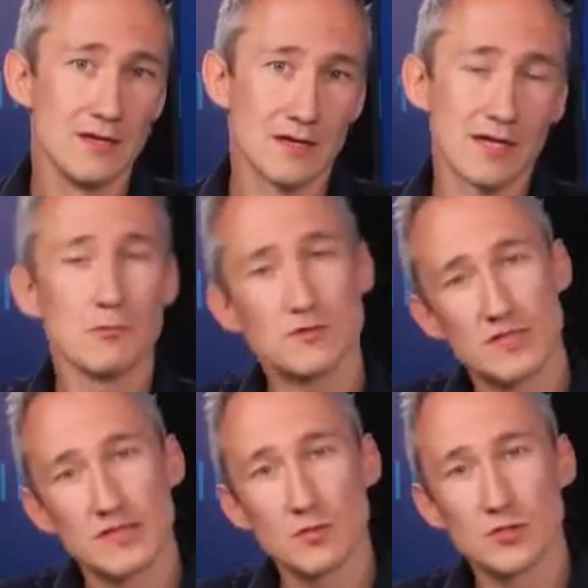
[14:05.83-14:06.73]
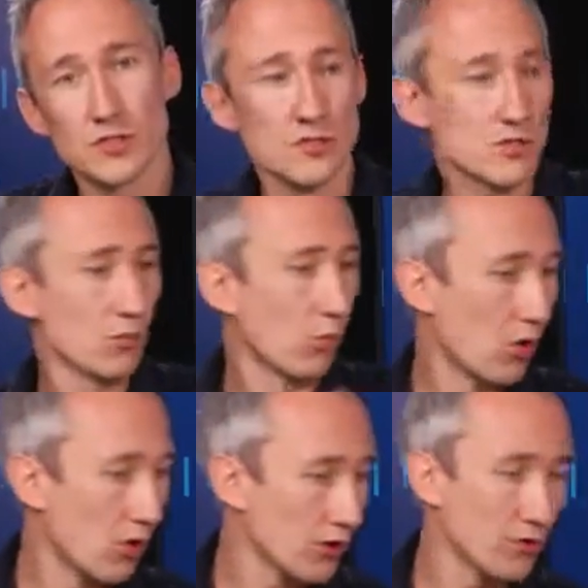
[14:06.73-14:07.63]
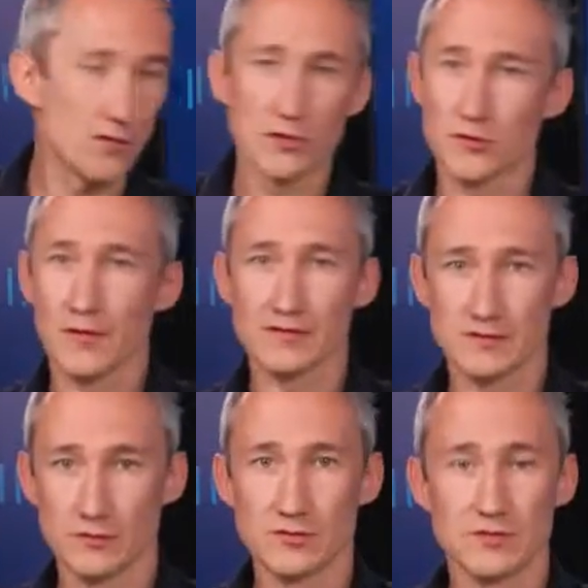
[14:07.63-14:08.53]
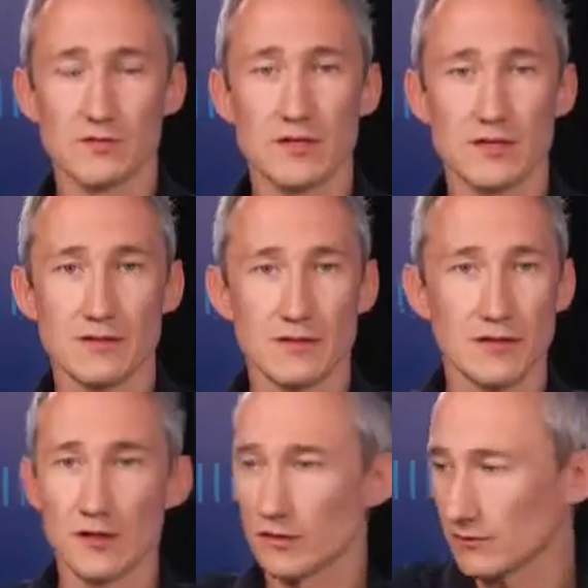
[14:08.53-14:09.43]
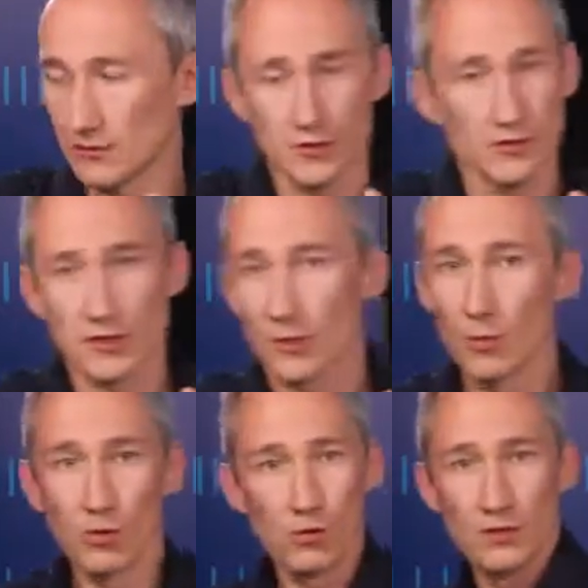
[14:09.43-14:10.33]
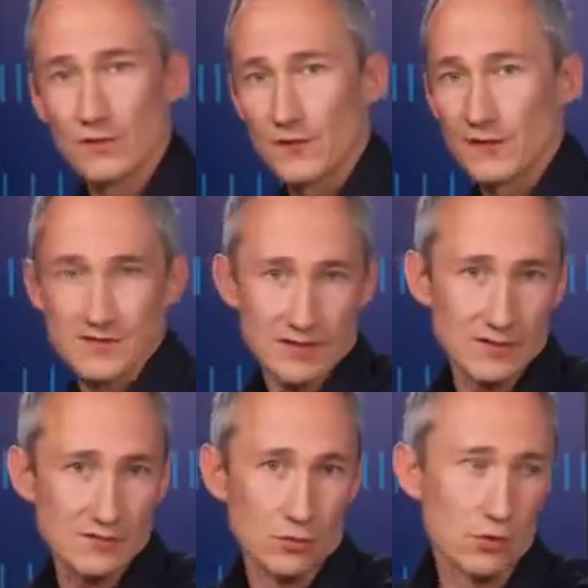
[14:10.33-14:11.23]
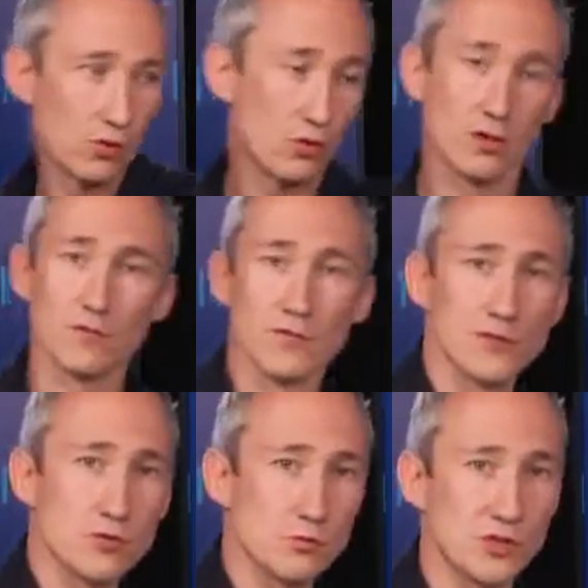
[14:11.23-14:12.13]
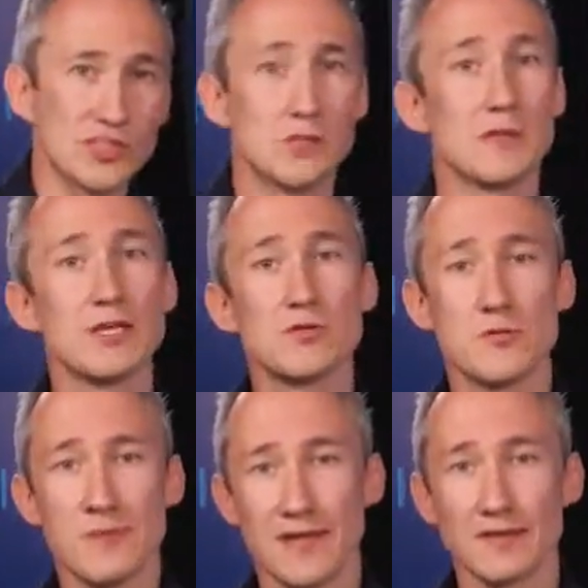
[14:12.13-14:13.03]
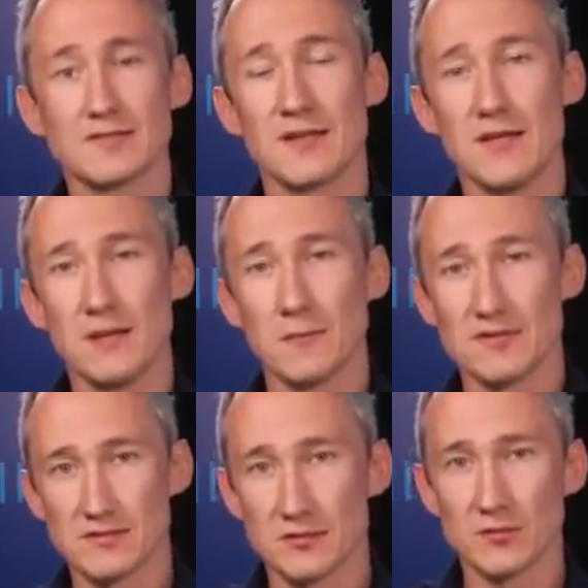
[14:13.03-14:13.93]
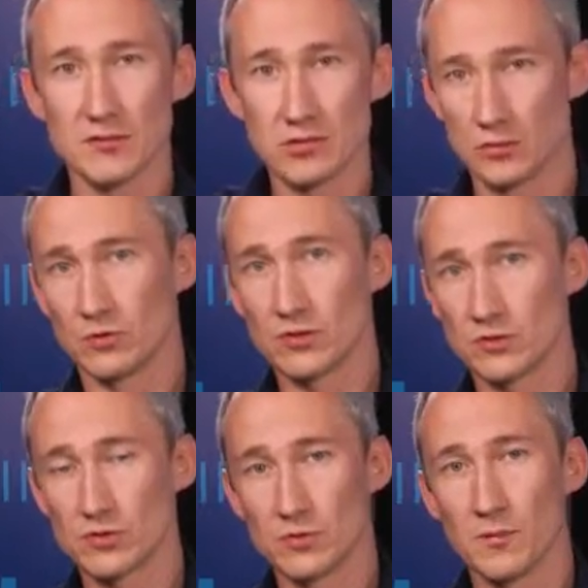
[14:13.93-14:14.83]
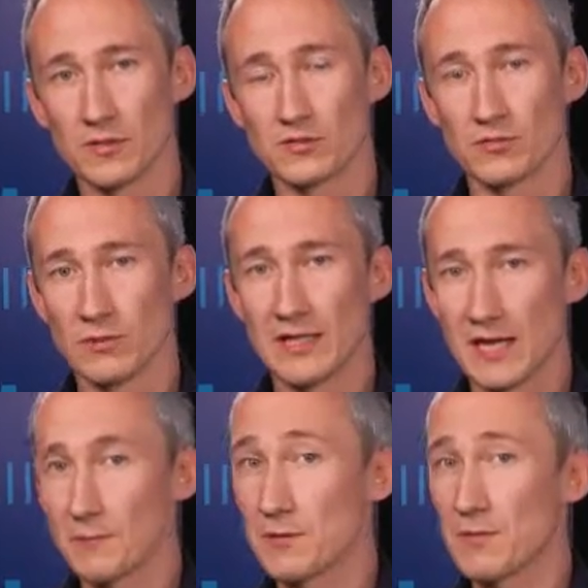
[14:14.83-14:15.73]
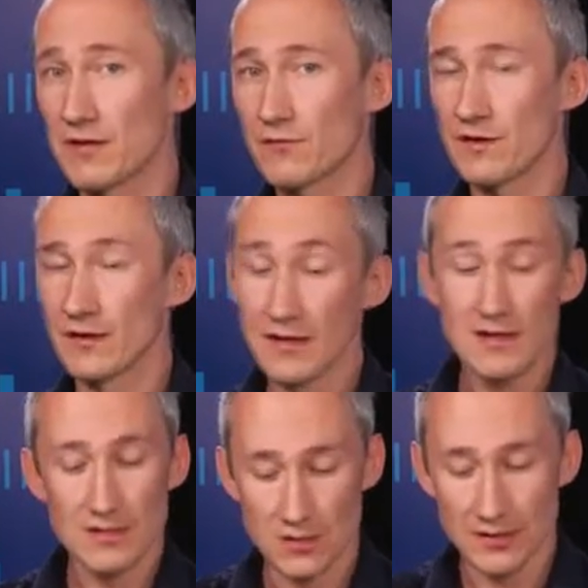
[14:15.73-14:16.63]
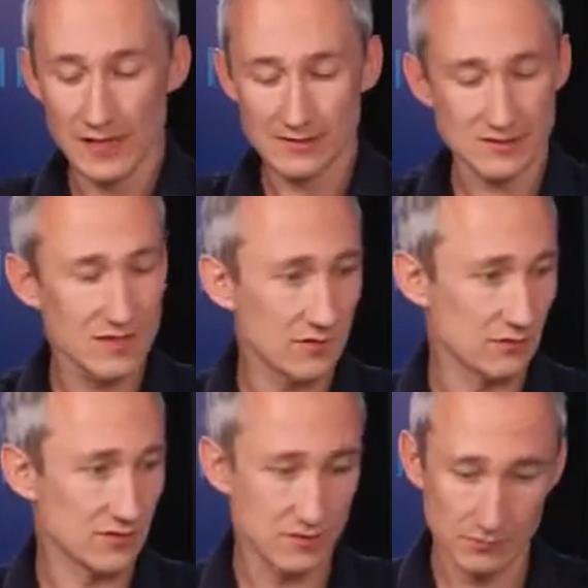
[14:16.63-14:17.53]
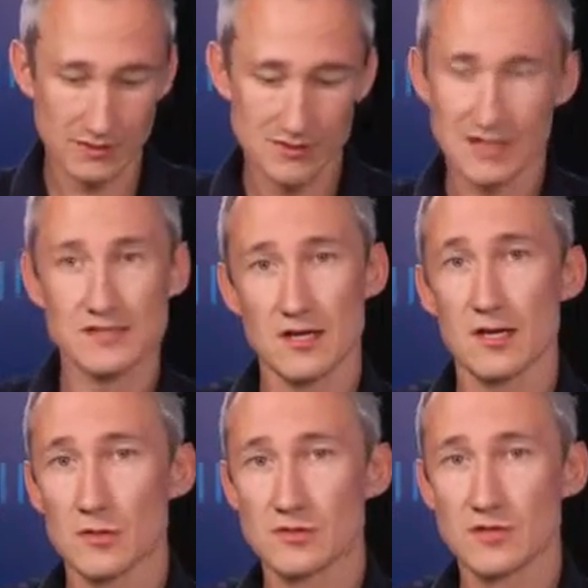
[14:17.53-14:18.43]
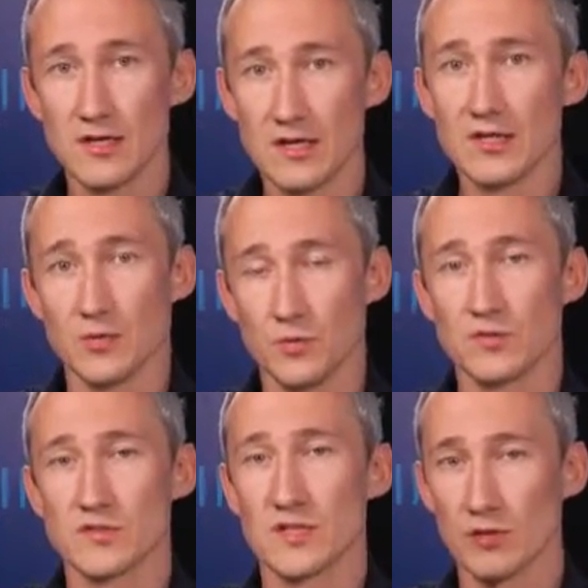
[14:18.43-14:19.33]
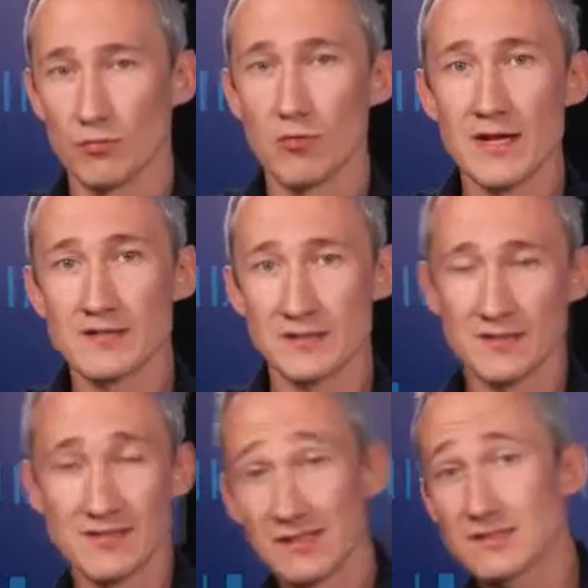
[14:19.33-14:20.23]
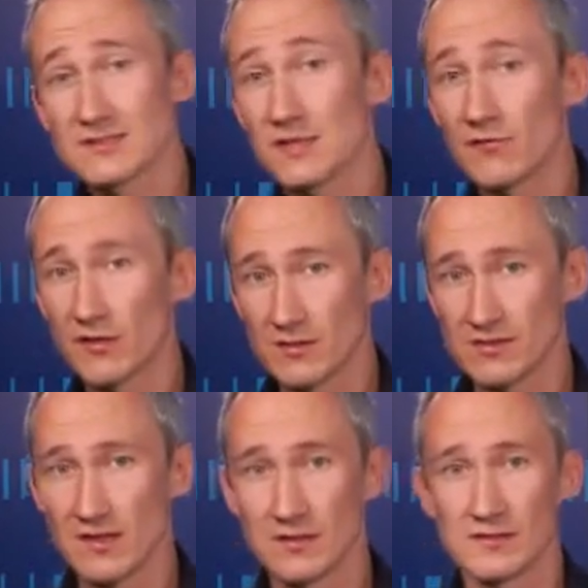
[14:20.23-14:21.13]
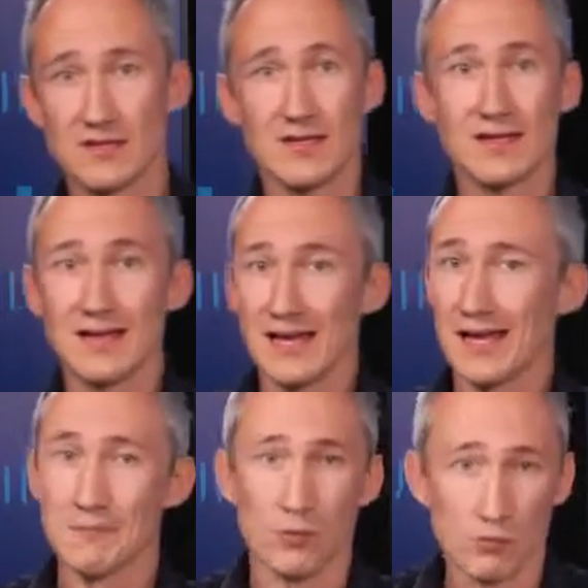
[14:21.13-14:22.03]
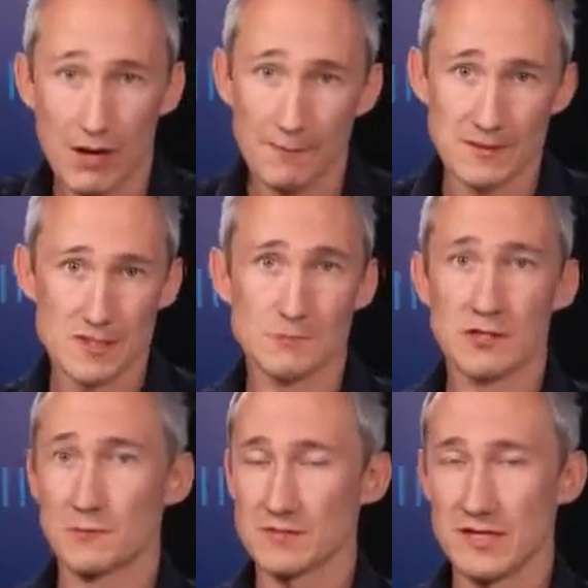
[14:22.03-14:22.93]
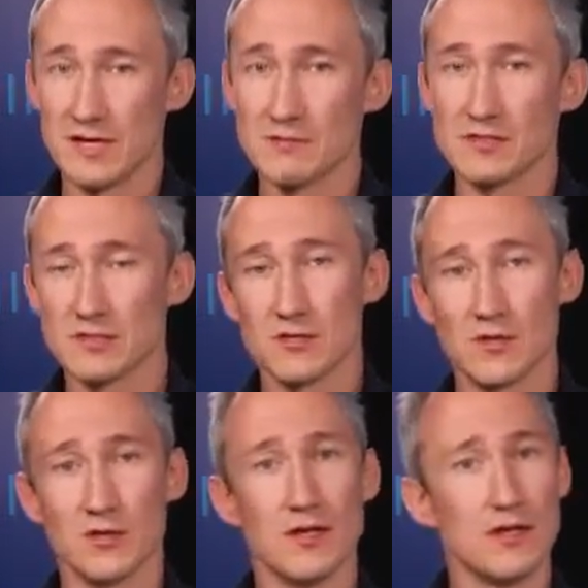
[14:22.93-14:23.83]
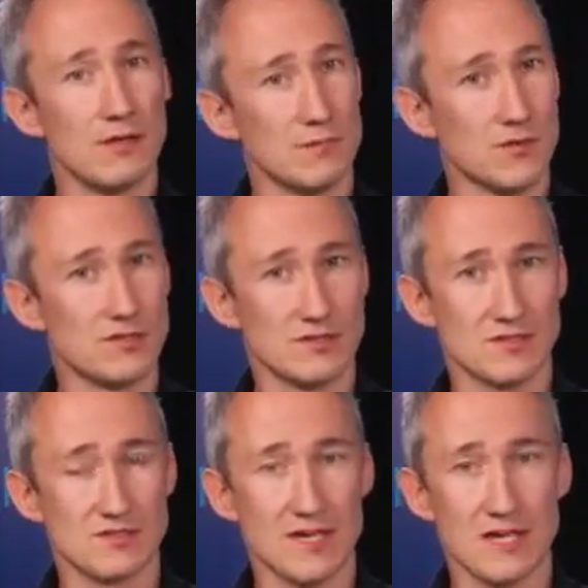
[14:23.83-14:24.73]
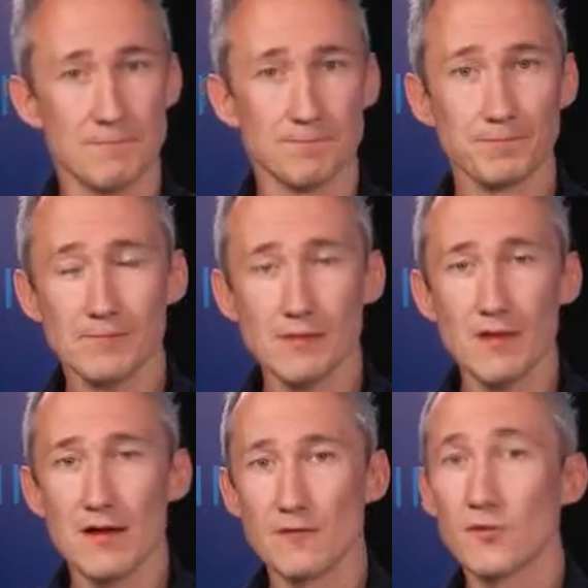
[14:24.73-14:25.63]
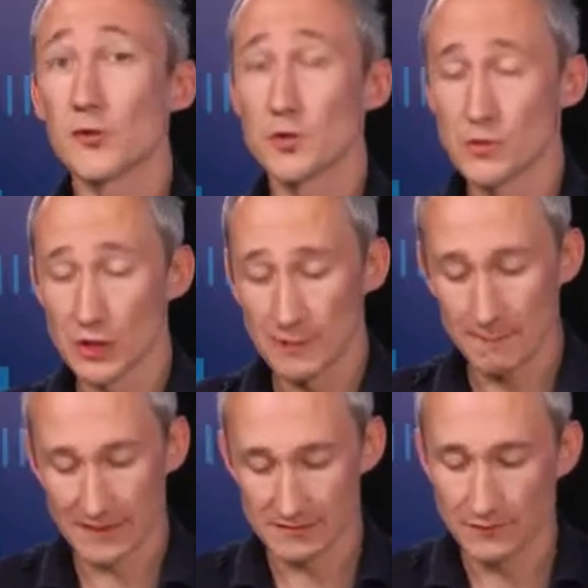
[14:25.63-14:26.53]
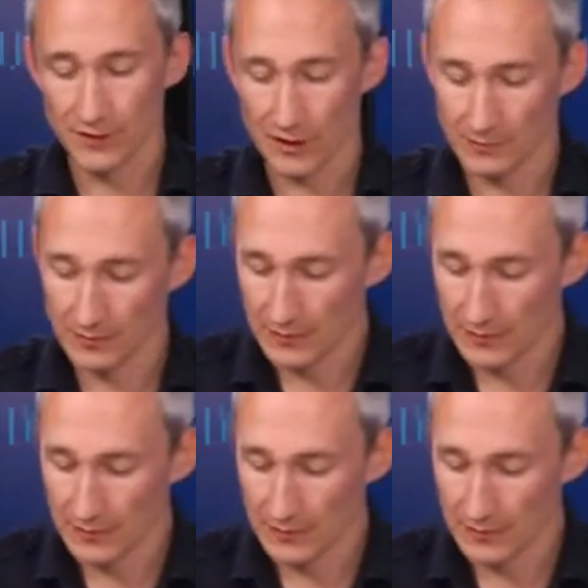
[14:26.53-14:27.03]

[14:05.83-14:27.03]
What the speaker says: And I'm not saying you would use one over the other exclusively. You're not going to go all in for containers or all in for virtual machines. You may use a mix, but it's another tool in your toolbox to really help you benefit. And you can see on a similar sized host, you will see greater density for containers and more rapid spin-up time and so on versus the same virtual machine-based environment.